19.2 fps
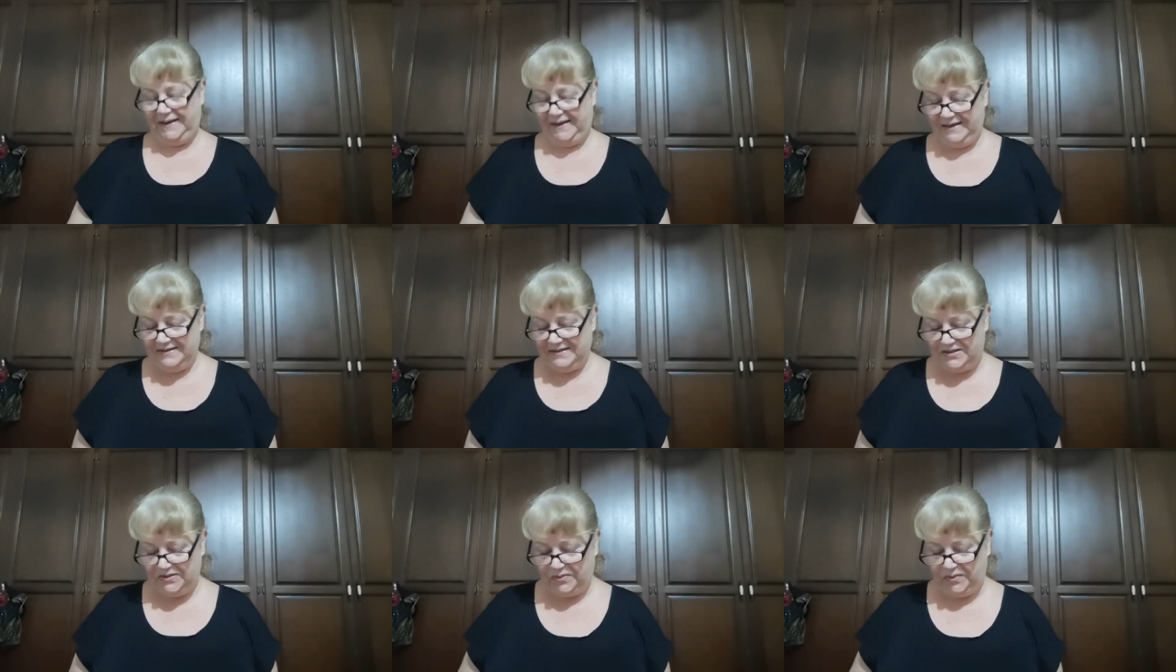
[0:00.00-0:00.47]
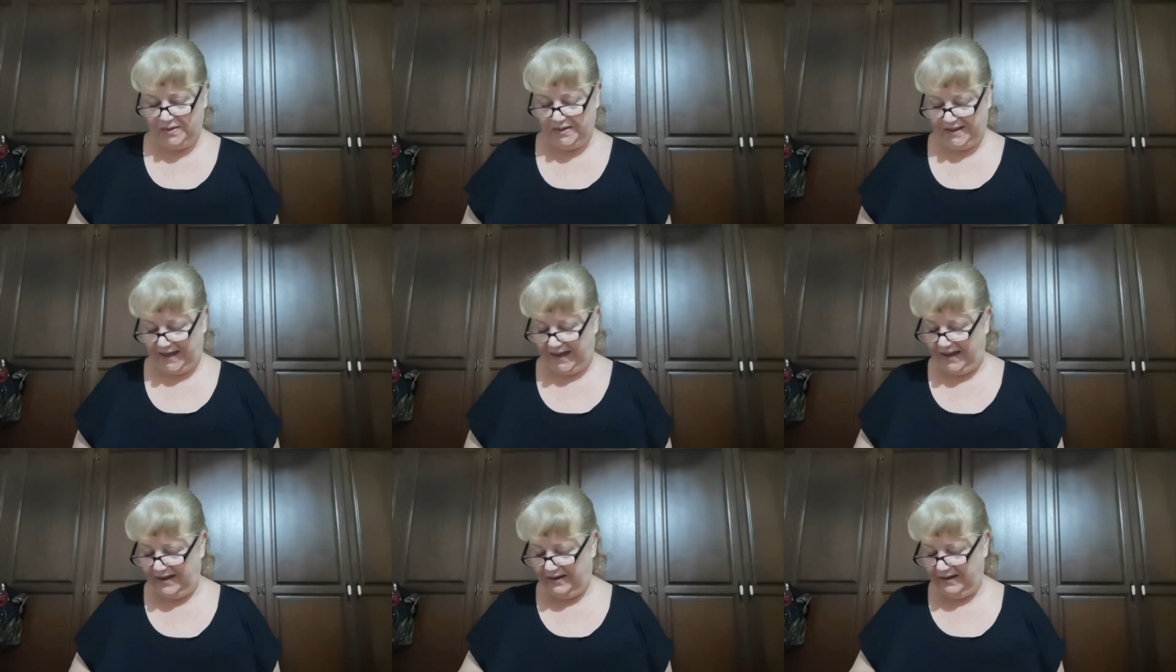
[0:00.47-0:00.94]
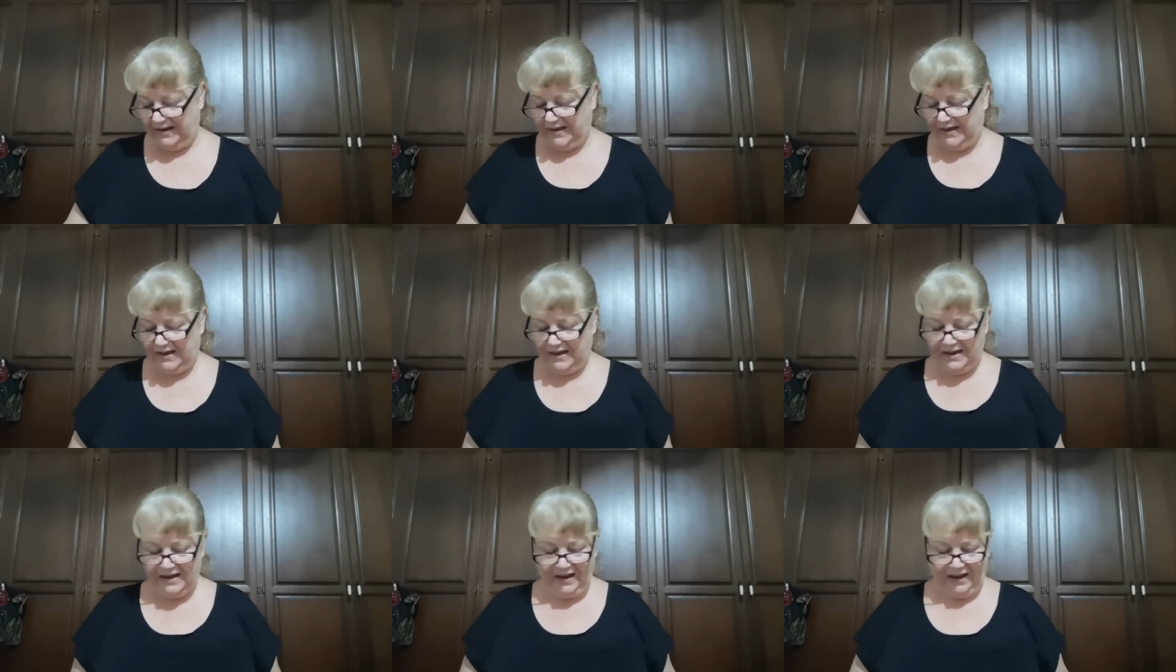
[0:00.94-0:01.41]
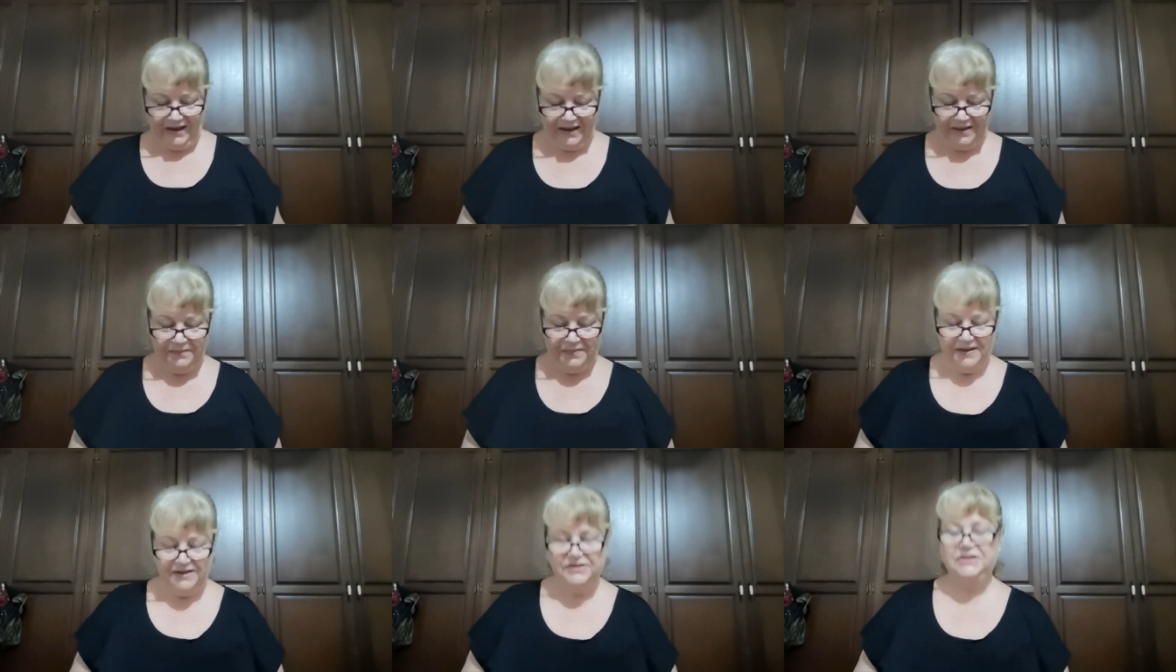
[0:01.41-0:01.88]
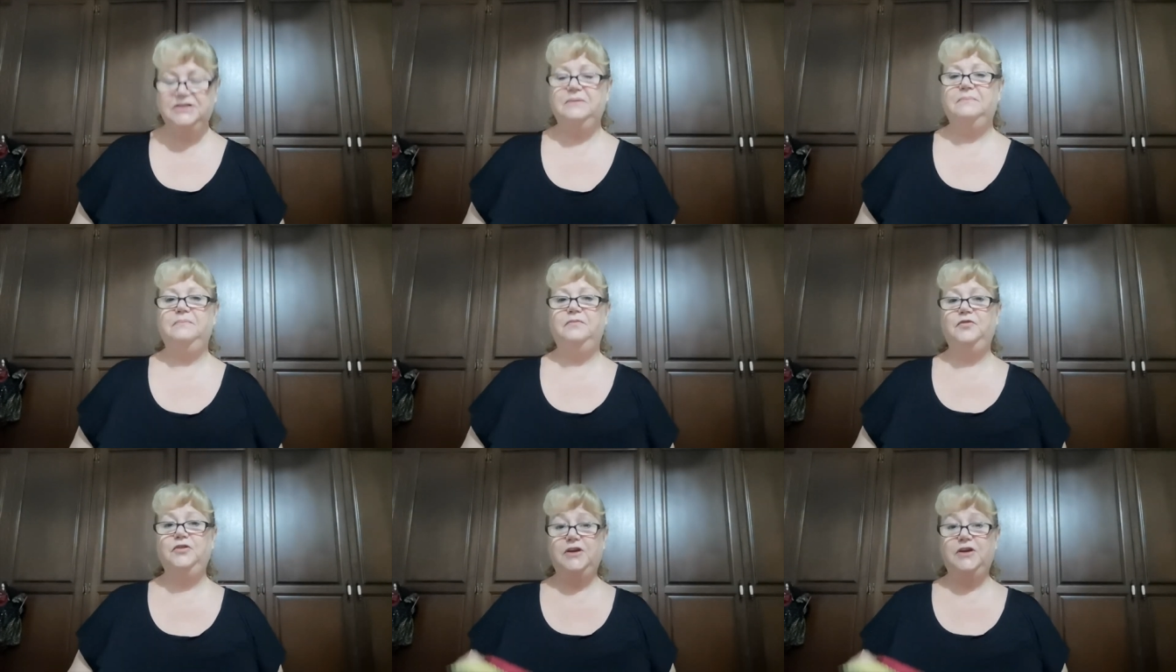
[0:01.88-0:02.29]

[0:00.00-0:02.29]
plan to work out how much